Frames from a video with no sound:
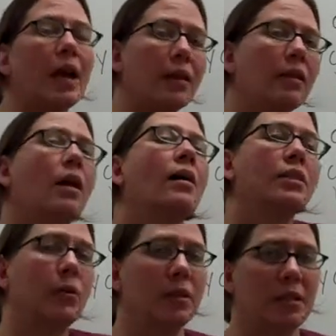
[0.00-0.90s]
and then the
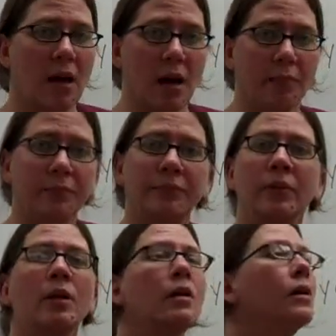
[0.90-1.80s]
consequences come.
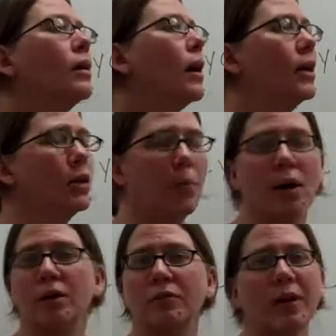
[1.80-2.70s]
Your
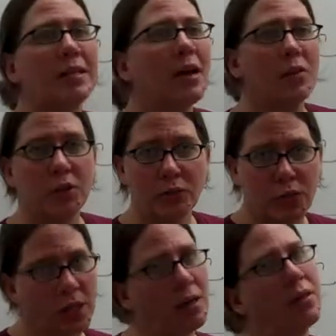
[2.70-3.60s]
partner finds out that you've
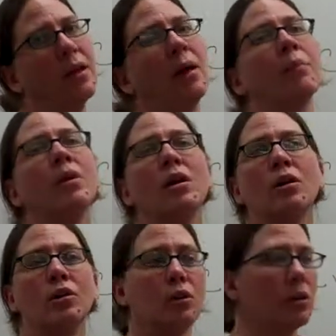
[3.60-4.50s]
cheated on them.
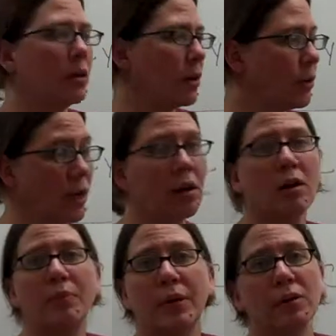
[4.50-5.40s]
The credit
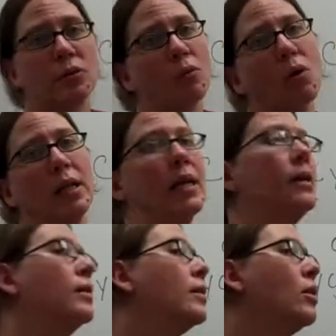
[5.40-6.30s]
card bills roll
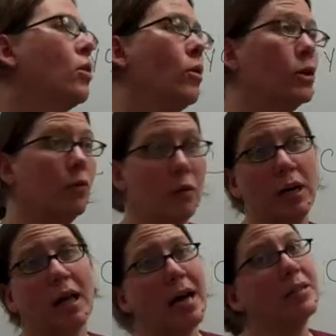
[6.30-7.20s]
in, or you
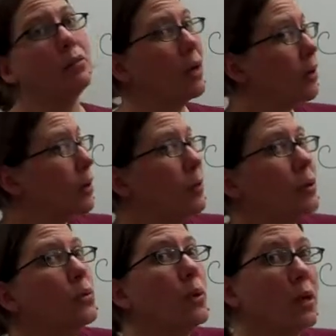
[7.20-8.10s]
realize the credit card
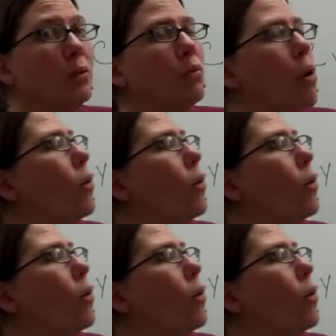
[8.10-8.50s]
bills will